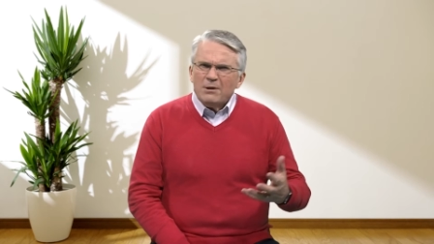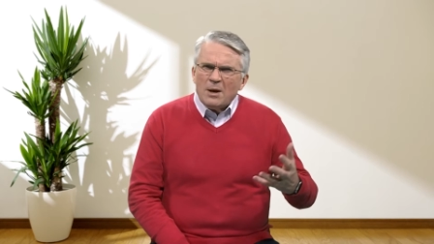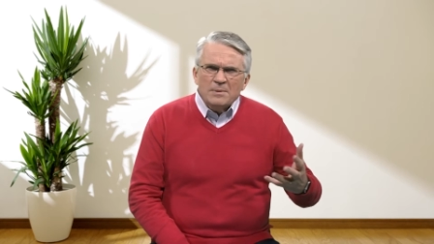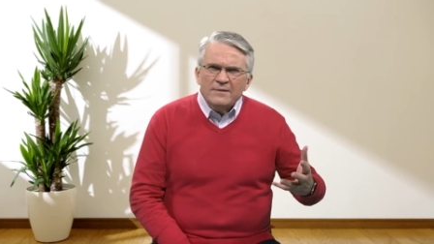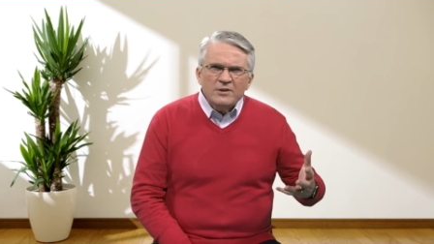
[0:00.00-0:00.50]
But
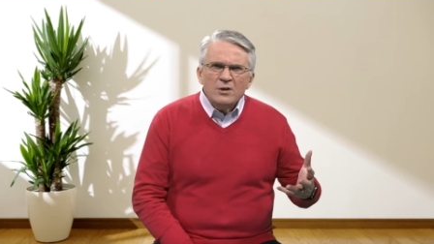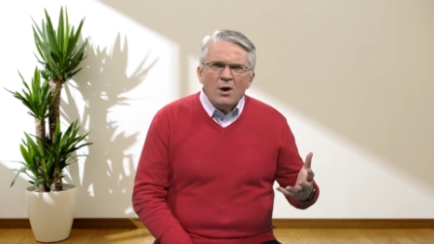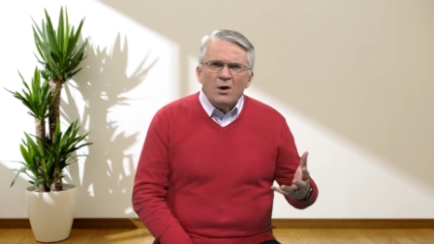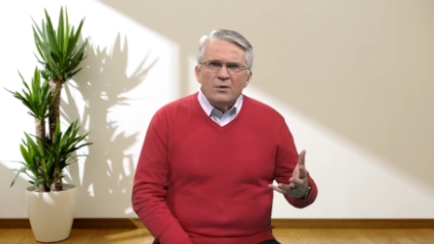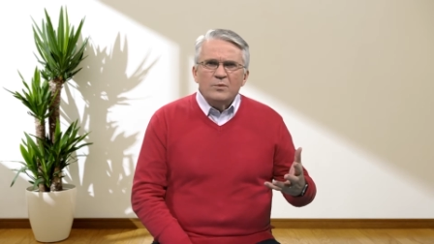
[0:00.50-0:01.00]
I believe in
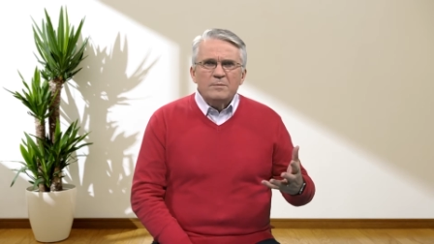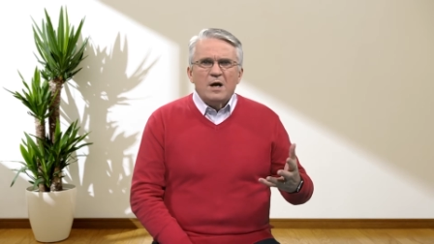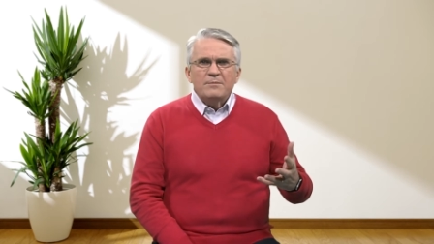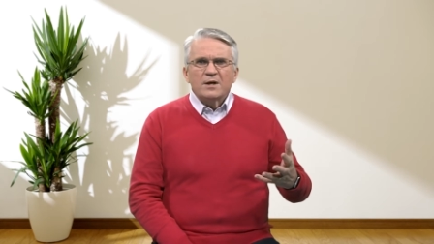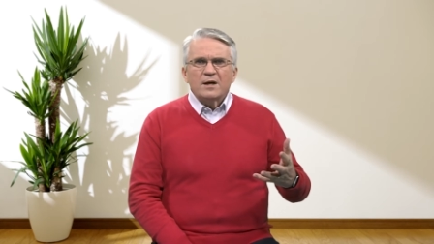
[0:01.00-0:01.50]
God, we
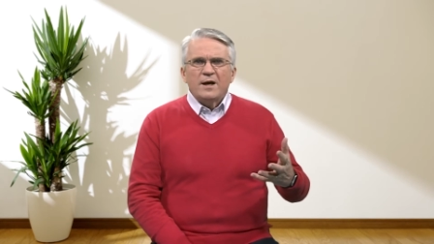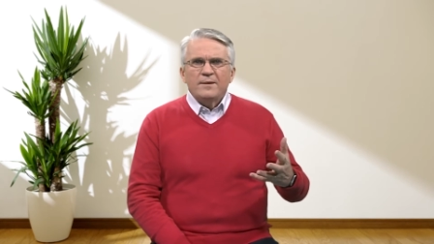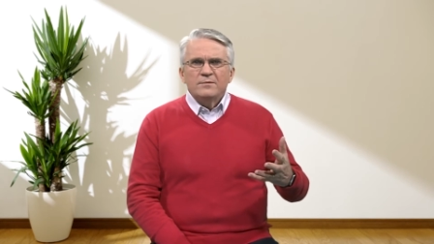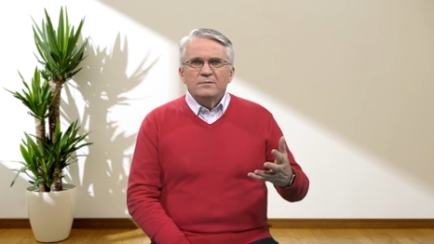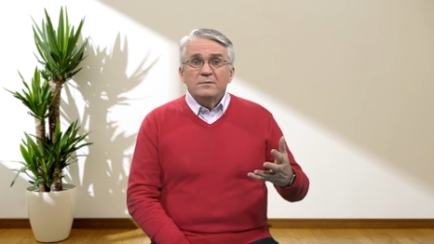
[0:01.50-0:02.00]
might
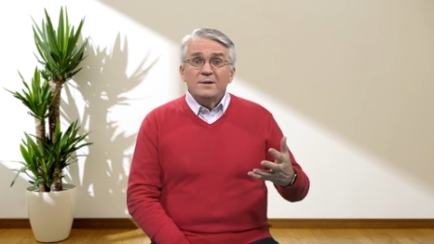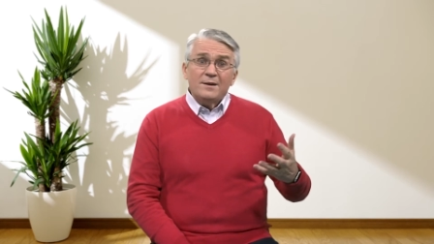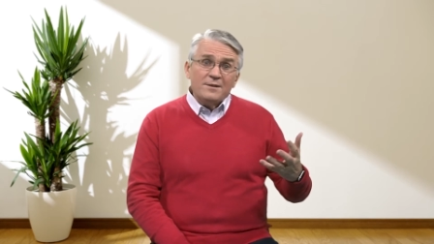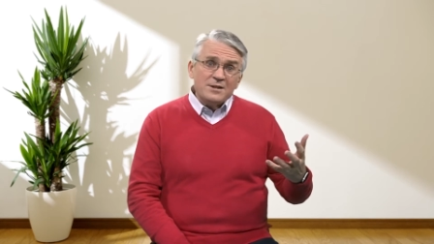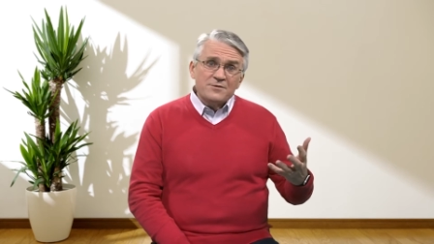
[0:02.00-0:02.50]
proclaim.
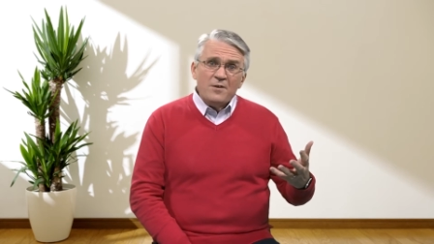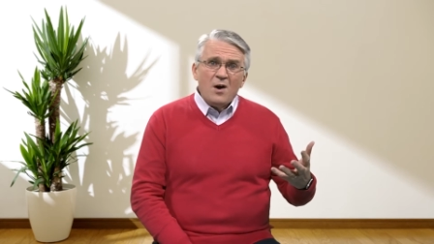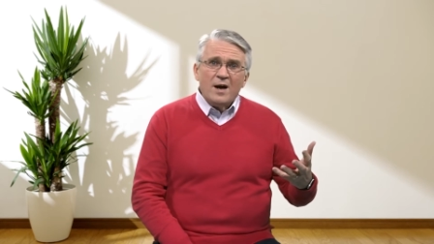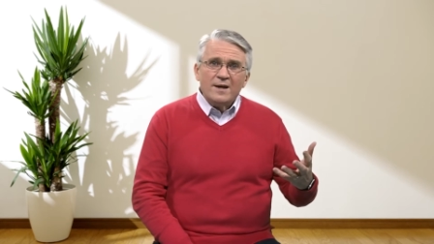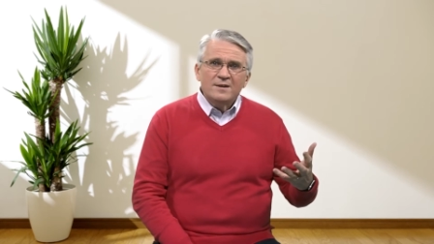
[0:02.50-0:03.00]
Well, that's
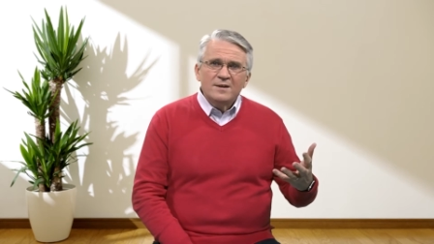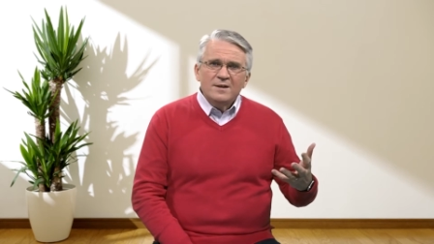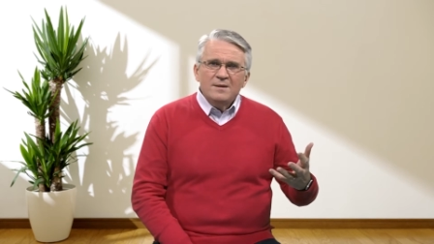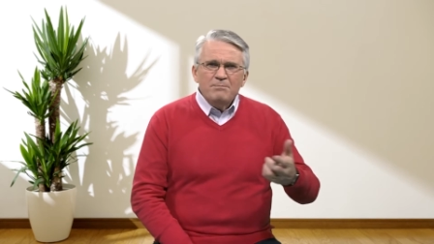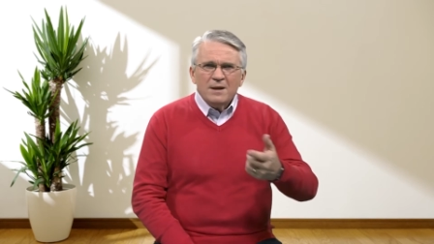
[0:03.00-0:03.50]
fine,
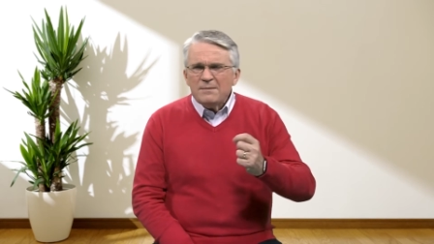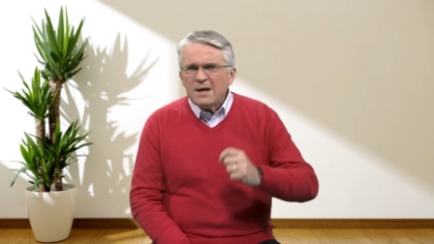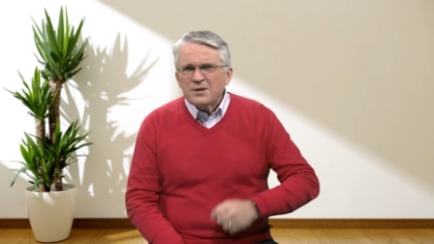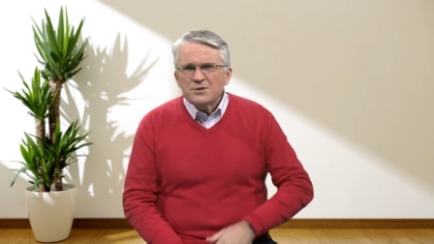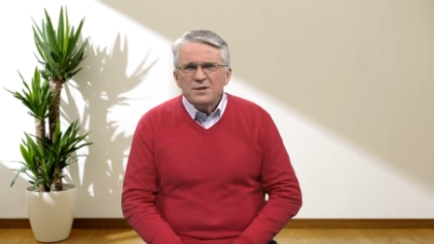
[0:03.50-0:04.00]
but let me
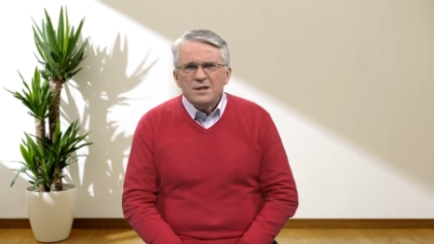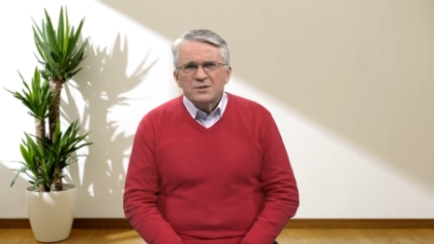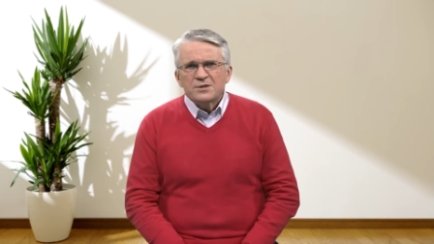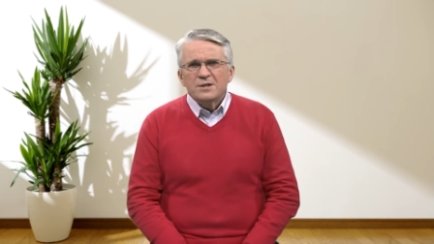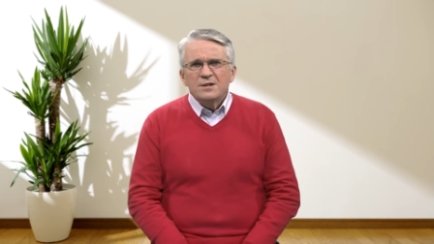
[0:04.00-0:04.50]
ask you
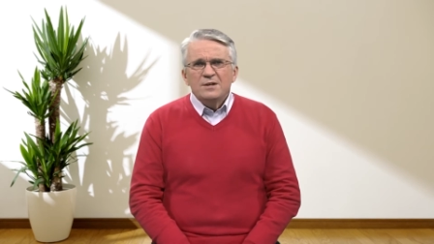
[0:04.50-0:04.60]
this.